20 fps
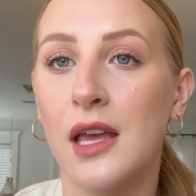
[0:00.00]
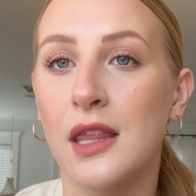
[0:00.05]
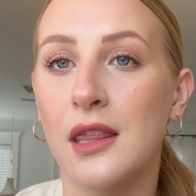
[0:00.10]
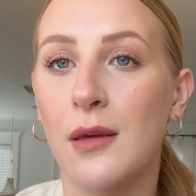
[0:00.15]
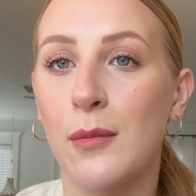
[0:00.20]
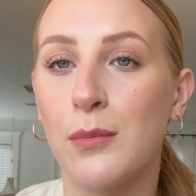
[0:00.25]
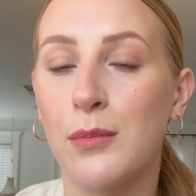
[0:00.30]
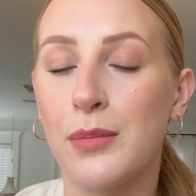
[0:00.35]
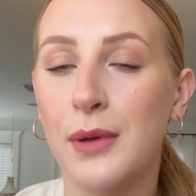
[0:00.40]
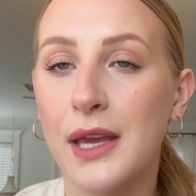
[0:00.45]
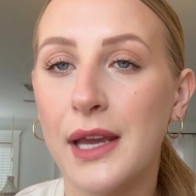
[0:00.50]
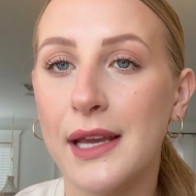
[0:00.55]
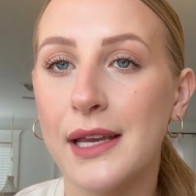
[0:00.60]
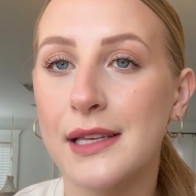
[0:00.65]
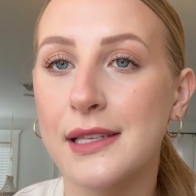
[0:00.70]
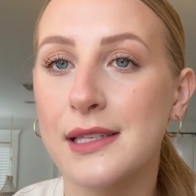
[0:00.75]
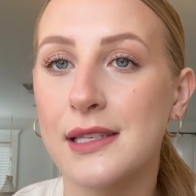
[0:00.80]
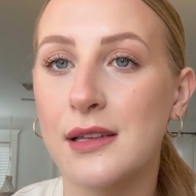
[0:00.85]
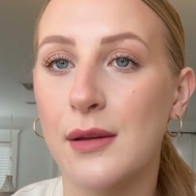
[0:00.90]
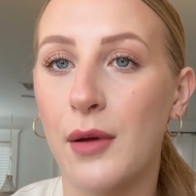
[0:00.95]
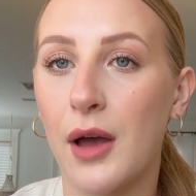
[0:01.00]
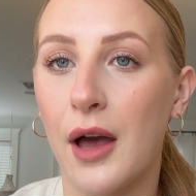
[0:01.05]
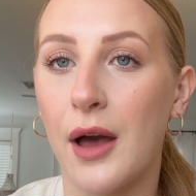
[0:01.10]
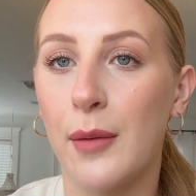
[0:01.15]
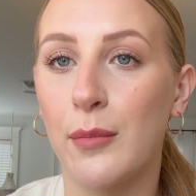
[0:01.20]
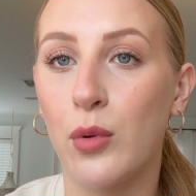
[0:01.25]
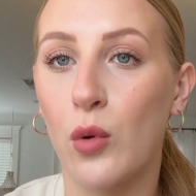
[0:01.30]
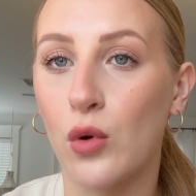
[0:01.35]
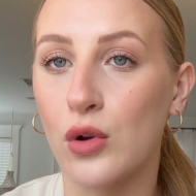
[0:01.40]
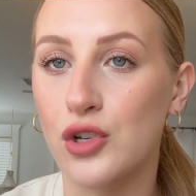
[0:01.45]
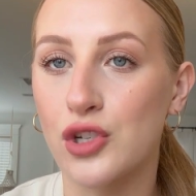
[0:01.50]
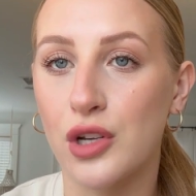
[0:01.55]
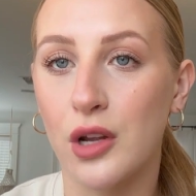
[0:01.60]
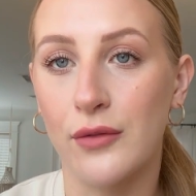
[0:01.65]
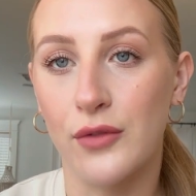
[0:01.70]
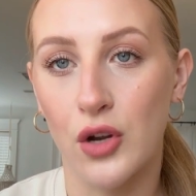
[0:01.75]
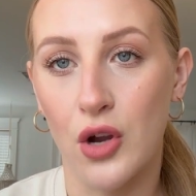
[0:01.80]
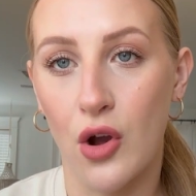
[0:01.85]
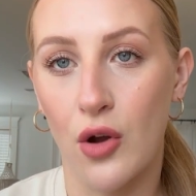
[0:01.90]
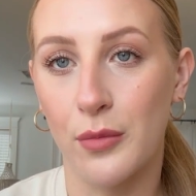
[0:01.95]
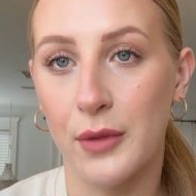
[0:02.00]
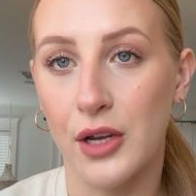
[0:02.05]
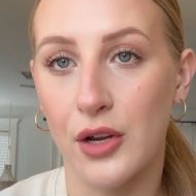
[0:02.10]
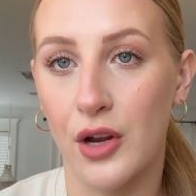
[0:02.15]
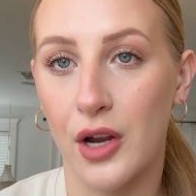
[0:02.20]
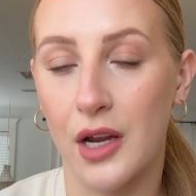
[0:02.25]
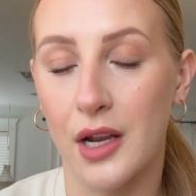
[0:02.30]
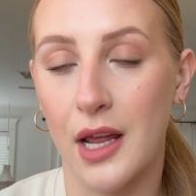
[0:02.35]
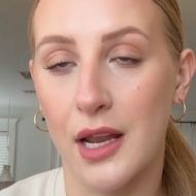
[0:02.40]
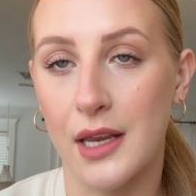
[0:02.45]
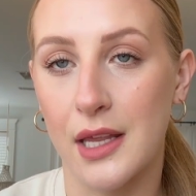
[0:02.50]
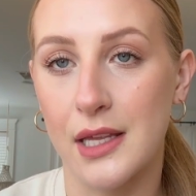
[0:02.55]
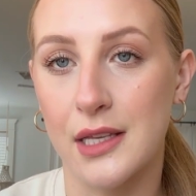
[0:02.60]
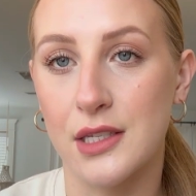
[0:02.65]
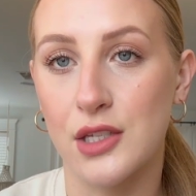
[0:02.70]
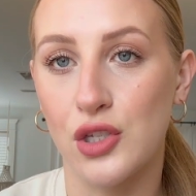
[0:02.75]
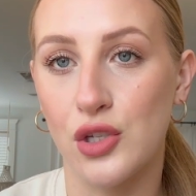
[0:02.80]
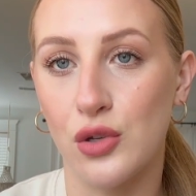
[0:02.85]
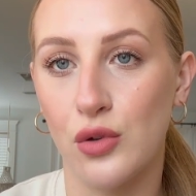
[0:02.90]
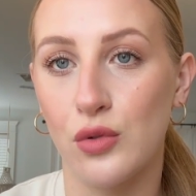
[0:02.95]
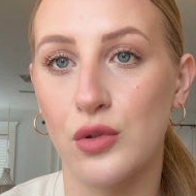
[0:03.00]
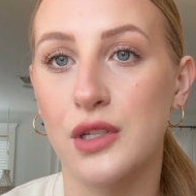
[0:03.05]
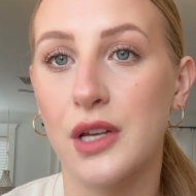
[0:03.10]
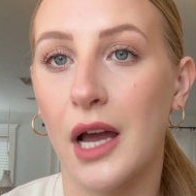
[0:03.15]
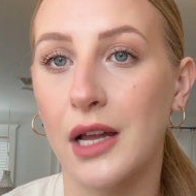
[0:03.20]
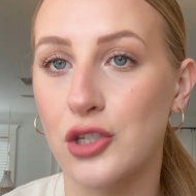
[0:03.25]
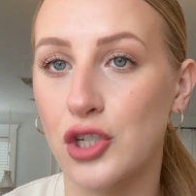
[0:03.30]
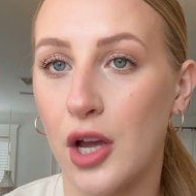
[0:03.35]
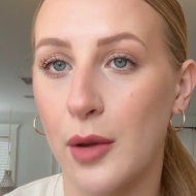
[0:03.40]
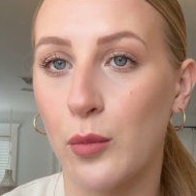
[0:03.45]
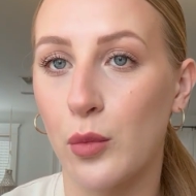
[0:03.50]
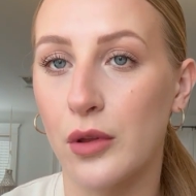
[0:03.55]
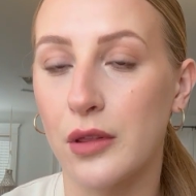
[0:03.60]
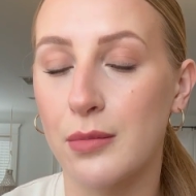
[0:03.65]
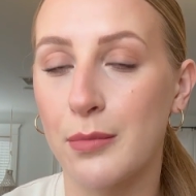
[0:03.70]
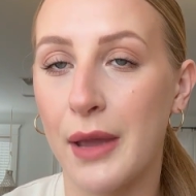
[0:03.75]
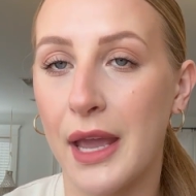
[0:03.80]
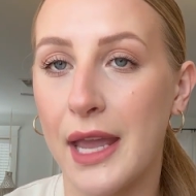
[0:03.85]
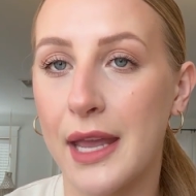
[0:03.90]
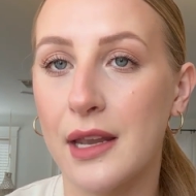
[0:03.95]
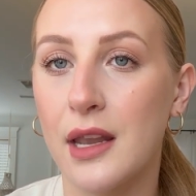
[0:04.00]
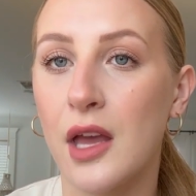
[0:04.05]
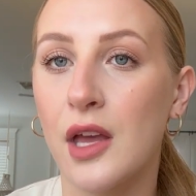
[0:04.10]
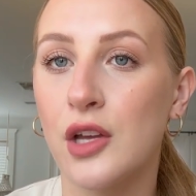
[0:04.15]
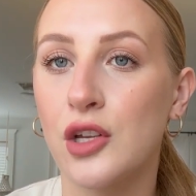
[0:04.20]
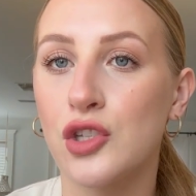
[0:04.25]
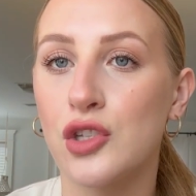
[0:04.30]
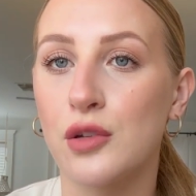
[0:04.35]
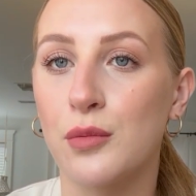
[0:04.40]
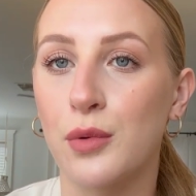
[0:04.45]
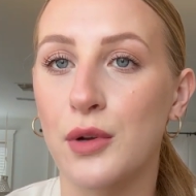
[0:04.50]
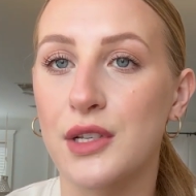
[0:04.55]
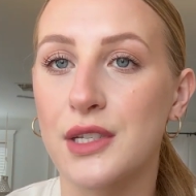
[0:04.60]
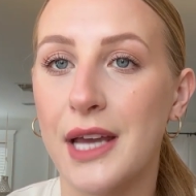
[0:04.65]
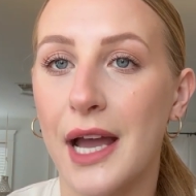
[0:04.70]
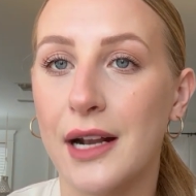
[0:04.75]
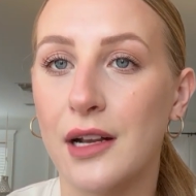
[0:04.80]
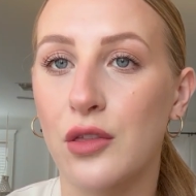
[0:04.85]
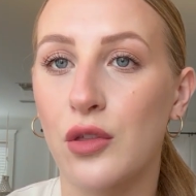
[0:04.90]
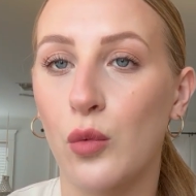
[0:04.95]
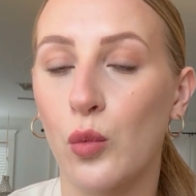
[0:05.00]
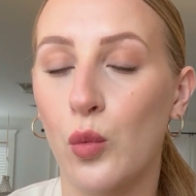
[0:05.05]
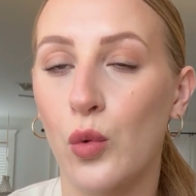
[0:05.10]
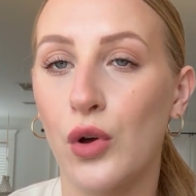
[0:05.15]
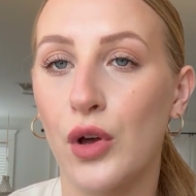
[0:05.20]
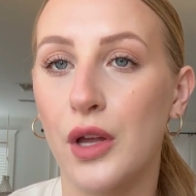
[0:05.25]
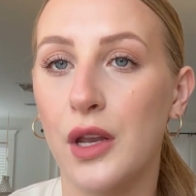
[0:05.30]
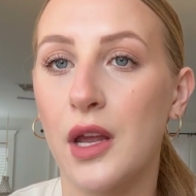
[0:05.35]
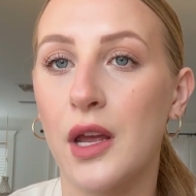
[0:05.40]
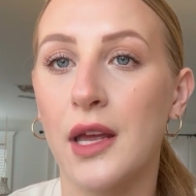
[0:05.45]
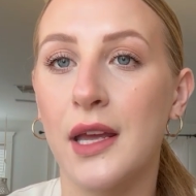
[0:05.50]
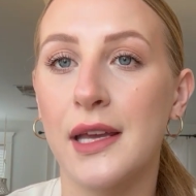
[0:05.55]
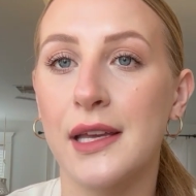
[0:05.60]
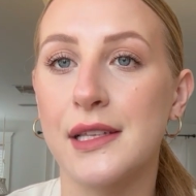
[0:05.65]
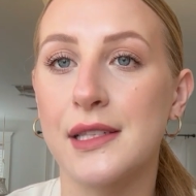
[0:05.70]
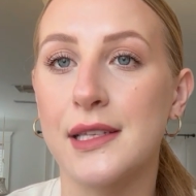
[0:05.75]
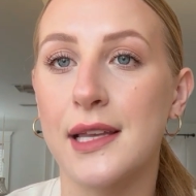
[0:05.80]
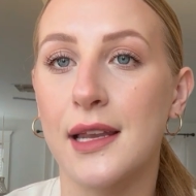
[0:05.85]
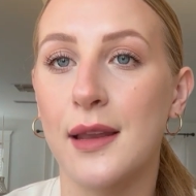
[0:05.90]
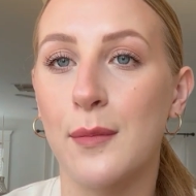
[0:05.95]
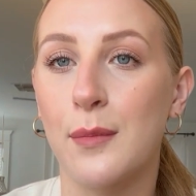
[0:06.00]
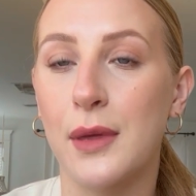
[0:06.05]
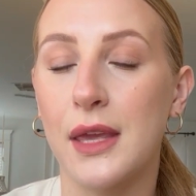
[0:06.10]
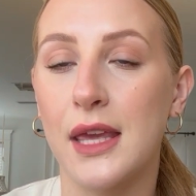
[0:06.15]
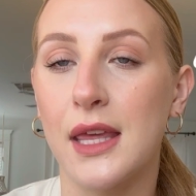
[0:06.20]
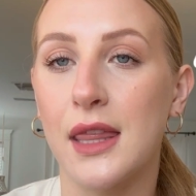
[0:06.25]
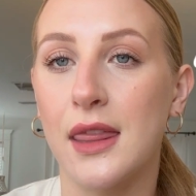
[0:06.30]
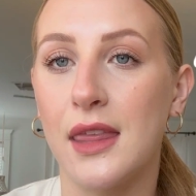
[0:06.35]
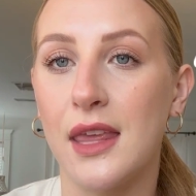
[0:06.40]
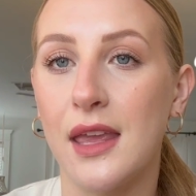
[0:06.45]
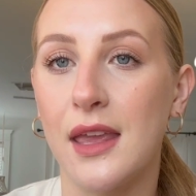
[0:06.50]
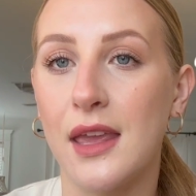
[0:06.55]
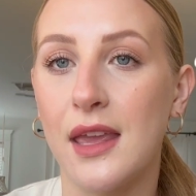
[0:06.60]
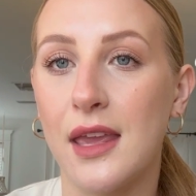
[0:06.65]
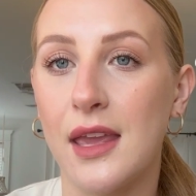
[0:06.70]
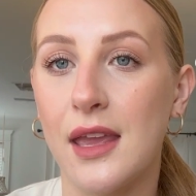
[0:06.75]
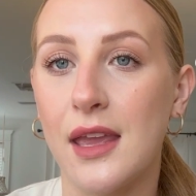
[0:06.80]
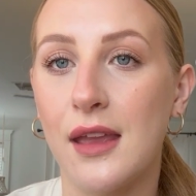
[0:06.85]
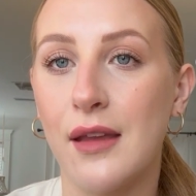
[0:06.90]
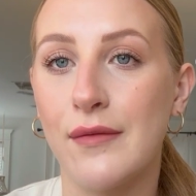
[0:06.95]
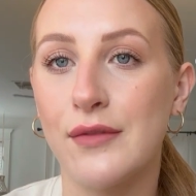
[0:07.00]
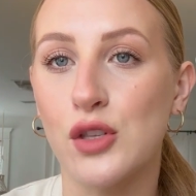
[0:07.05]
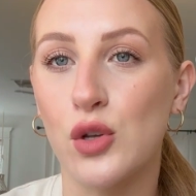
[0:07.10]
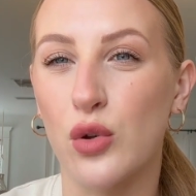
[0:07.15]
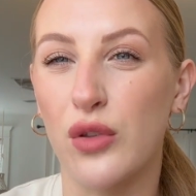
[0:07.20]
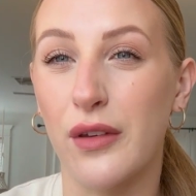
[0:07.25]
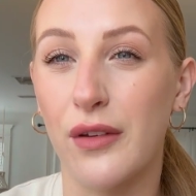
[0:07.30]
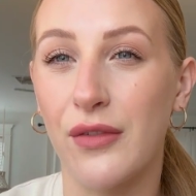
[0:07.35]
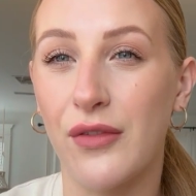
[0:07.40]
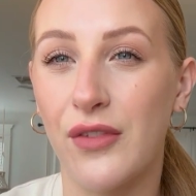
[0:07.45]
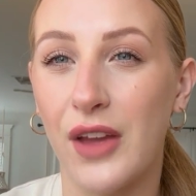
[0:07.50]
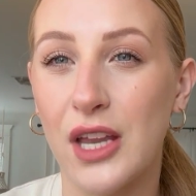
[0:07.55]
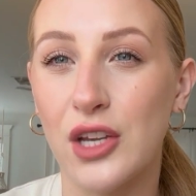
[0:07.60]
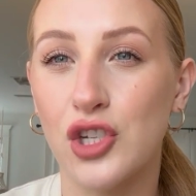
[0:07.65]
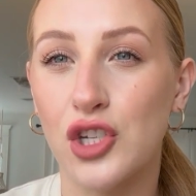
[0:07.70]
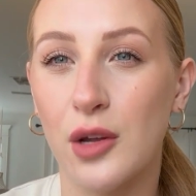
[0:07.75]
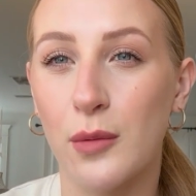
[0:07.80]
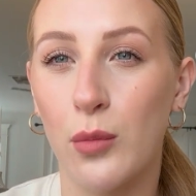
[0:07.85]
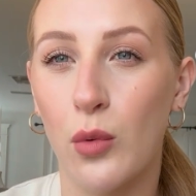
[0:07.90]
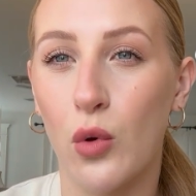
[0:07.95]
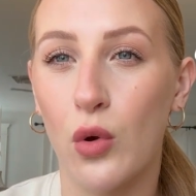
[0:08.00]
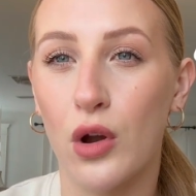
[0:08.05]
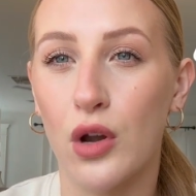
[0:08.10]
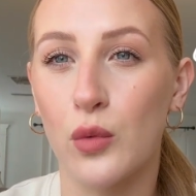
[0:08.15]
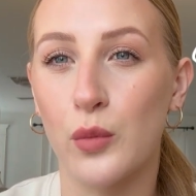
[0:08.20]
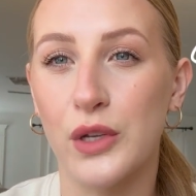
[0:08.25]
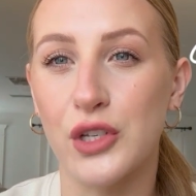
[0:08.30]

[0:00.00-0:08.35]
The biggest portion of your home that you're gonna need to touch up with paint to protect the wood is gonna be the eaves or the fascia board,